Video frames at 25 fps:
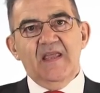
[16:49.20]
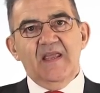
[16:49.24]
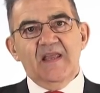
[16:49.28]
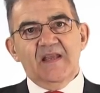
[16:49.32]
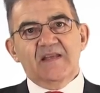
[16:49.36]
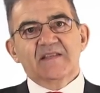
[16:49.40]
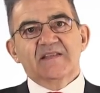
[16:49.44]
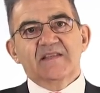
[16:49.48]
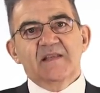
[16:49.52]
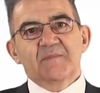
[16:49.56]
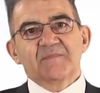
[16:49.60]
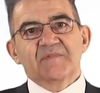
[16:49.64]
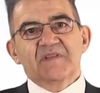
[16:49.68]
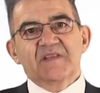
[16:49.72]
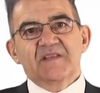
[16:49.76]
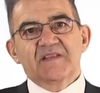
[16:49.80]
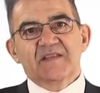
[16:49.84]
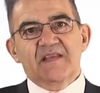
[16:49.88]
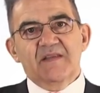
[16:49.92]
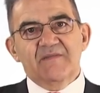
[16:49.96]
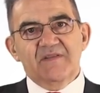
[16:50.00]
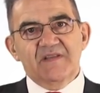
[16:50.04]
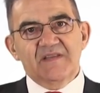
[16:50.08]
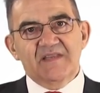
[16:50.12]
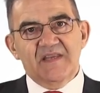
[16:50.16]
except
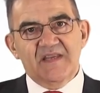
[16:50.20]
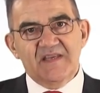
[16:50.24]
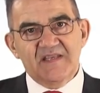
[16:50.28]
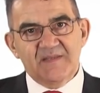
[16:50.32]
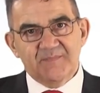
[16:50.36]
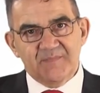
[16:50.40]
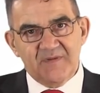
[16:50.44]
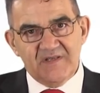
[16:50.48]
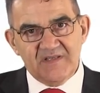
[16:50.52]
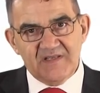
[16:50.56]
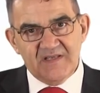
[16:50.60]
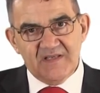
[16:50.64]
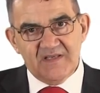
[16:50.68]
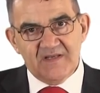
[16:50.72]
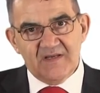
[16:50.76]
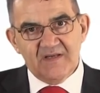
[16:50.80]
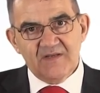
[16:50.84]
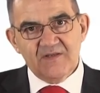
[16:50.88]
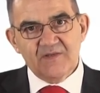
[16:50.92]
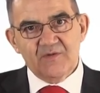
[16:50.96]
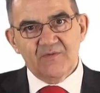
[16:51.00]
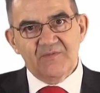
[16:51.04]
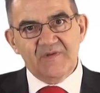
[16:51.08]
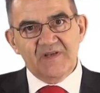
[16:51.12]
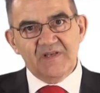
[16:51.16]
7 days per year,
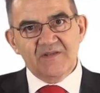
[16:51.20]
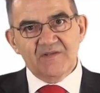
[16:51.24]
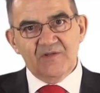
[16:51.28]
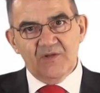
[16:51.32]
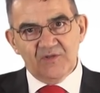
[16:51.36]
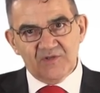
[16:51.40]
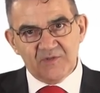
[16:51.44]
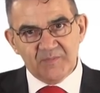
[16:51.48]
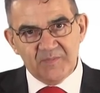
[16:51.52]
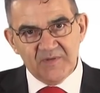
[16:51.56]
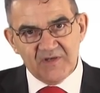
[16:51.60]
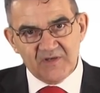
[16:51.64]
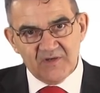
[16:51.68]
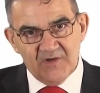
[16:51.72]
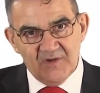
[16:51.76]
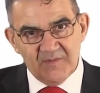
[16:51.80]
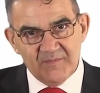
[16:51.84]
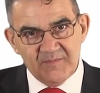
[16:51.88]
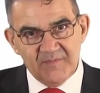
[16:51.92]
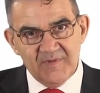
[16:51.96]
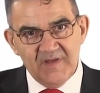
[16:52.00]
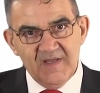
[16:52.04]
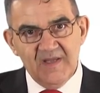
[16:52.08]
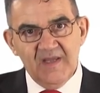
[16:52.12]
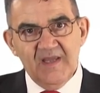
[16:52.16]
you will not
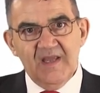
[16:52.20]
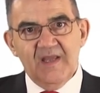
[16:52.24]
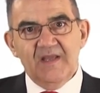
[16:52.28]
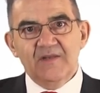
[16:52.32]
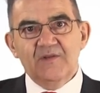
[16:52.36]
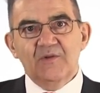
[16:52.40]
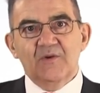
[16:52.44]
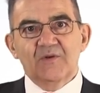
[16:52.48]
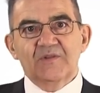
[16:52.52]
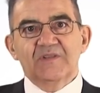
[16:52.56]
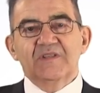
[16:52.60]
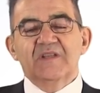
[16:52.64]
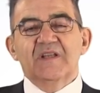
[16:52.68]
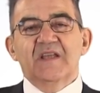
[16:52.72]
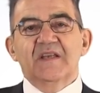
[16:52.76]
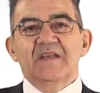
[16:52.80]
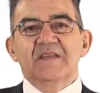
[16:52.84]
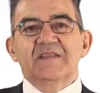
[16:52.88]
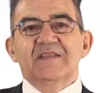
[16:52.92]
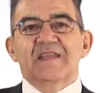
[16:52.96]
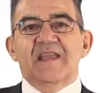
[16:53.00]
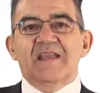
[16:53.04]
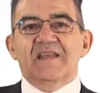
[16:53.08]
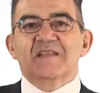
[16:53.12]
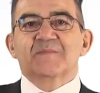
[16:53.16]
become an
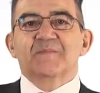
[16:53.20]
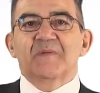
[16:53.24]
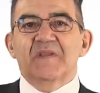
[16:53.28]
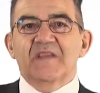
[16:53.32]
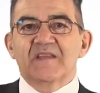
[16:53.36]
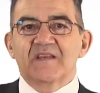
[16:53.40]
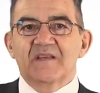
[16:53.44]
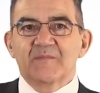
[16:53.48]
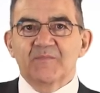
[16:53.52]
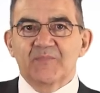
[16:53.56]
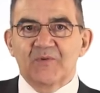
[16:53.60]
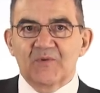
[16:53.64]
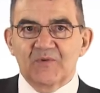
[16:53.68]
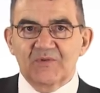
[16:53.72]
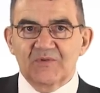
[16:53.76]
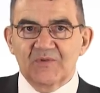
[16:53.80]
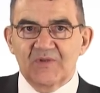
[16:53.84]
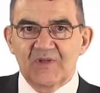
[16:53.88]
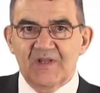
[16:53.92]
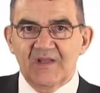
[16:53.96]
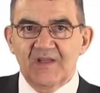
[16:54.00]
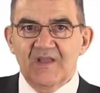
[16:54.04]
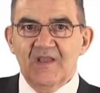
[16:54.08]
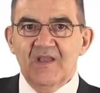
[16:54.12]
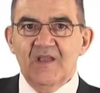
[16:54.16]
ordinary taxpayer in
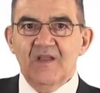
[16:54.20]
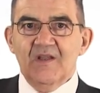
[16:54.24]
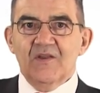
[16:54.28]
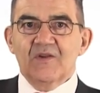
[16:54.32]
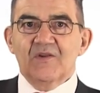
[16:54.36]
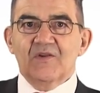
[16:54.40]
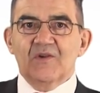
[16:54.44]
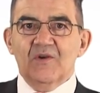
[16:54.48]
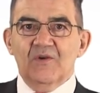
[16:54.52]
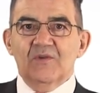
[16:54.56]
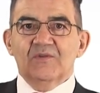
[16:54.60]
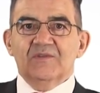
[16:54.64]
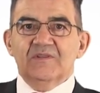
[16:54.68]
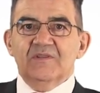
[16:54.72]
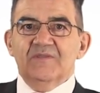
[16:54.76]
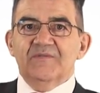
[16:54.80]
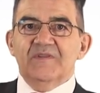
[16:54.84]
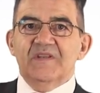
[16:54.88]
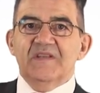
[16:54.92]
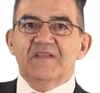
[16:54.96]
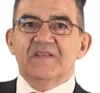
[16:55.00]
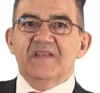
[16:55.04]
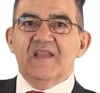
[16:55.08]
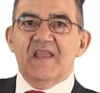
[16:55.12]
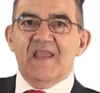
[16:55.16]
Portugal. Golden
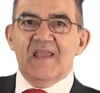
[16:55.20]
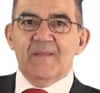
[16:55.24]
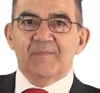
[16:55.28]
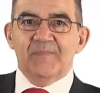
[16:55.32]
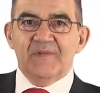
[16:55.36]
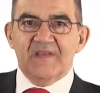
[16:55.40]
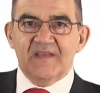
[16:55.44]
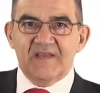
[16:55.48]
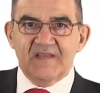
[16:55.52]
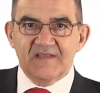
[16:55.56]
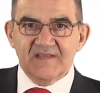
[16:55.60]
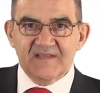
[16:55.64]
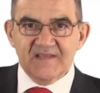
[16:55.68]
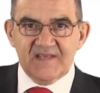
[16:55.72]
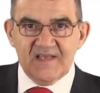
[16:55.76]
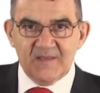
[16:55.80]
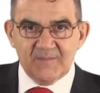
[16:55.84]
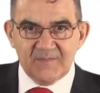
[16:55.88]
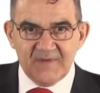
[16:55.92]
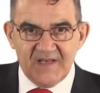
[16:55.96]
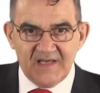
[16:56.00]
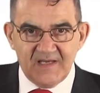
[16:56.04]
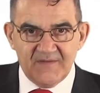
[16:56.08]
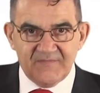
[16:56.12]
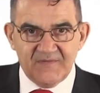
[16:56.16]
Visa applicants can
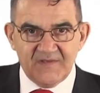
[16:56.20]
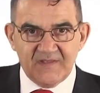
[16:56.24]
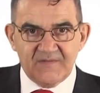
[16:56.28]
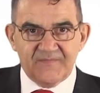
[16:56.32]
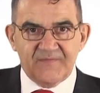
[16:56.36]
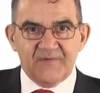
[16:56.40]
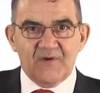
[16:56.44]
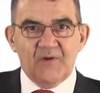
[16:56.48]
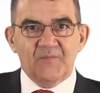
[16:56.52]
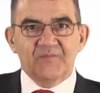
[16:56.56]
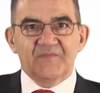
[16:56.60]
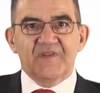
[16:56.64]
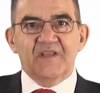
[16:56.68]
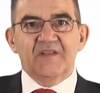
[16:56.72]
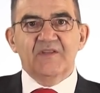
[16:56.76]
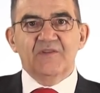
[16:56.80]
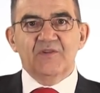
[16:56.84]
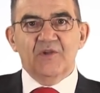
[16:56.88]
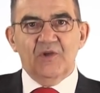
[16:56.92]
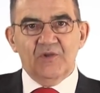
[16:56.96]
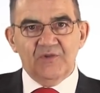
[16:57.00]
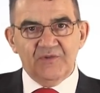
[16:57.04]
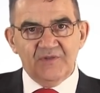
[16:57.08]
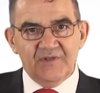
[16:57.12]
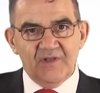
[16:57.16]
benefit from the
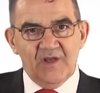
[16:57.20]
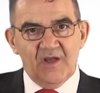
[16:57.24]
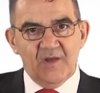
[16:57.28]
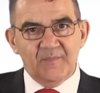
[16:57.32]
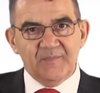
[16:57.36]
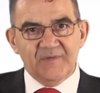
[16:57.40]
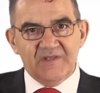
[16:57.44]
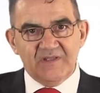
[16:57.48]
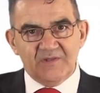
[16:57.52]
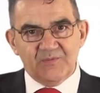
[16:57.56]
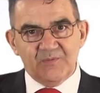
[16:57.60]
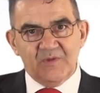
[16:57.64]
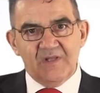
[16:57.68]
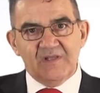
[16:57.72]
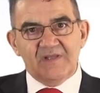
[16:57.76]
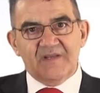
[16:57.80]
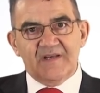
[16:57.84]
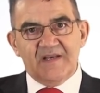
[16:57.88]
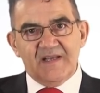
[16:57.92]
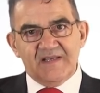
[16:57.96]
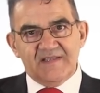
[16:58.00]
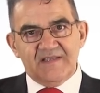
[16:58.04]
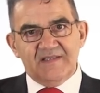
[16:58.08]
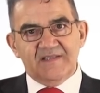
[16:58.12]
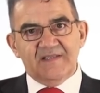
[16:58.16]
non-habitual
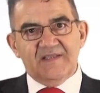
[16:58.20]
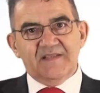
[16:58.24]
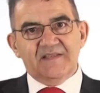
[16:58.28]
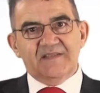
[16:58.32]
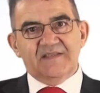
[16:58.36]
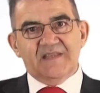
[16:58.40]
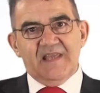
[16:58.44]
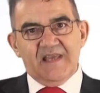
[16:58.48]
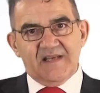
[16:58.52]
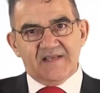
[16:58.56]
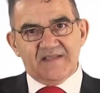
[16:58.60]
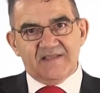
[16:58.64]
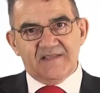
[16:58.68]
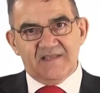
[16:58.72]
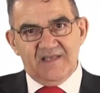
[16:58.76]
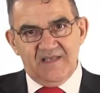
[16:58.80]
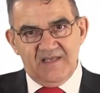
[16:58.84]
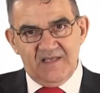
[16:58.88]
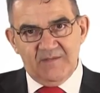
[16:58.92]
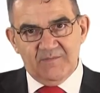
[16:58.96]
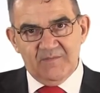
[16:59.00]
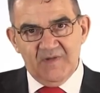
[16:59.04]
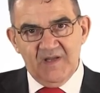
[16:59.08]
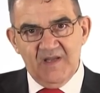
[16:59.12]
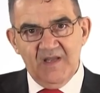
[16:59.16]
resident tax
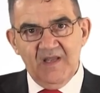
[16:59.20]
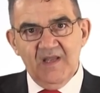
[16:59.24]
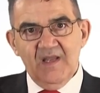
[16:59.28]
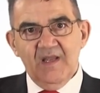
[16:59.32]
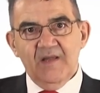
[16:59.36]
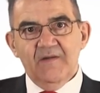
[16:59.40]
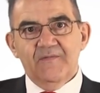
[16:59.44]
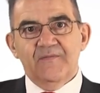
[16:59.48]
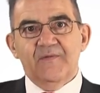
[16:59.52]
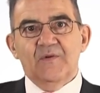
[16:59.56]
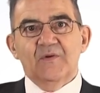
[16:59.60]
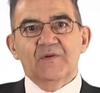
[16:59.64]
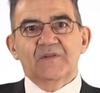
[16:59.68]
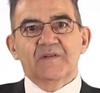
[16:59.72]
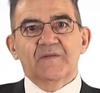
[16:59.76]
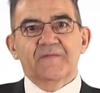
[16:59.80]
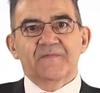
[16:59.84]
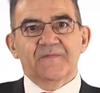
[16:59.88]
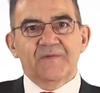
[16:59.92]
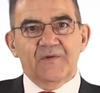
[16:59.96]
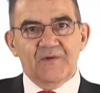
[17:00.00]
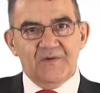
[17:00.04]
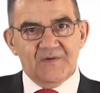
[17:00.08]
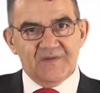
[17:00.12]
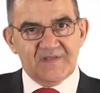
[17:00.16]
scheme for the
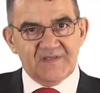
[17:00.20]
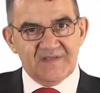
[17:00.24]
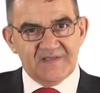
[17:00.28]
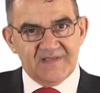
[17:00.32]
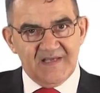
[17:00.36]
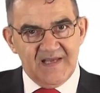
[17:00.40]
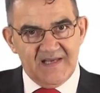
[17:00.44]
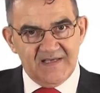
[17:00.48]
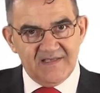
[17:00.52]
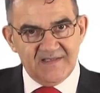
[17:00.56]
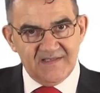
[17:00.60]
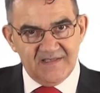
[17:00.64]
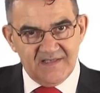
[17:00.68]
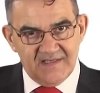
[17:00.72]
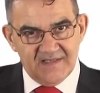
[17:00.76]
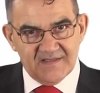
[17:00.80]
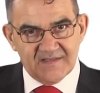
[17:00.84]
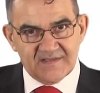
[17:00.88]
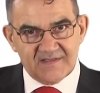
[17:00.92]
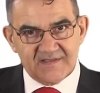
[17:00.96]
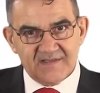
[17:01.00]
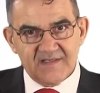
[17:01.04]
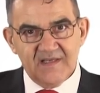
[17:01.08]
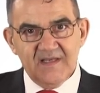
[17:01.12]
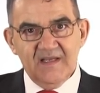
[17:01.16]
first 10
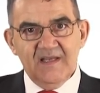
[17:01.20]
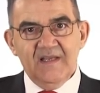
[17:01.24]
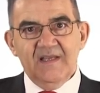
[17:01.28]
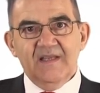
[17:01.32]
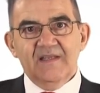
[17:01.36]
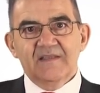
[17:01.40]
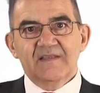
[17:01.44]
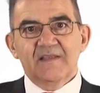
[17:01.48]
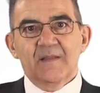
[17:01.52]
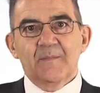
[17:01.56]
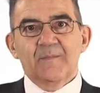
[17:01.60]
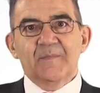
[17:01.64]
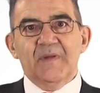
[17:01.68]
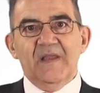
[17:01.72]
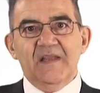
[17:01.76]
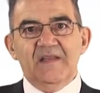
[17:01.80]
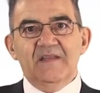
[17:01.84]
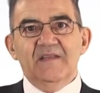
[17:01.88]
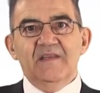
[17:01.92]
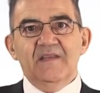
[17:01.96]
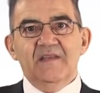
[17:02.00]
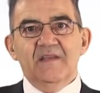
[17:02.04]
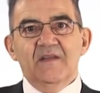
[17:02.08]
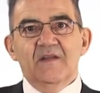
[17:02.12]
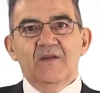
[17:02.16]
years.
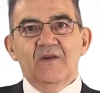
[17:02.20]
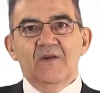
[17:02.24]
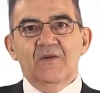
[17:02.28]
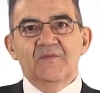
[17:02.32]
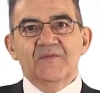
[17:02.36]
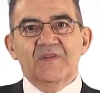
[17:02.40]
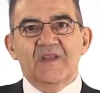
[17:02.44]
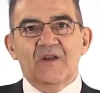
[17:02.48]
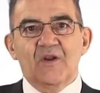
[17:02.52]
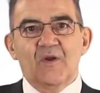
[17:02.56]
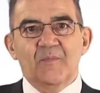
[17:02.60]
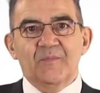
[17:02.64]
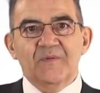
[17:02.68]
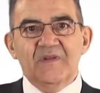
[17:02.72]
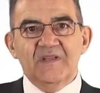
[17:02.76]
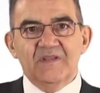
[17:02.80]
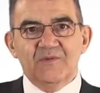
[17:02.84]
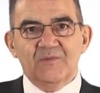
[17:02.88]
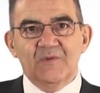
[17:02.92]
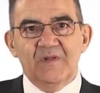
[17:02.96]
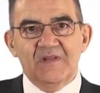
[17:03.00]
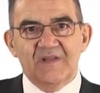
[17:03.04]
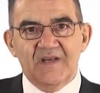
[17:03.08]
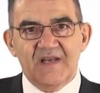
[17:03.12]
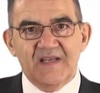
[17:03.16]
Depending on their
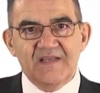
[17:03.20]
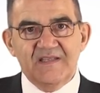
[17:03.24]
habitual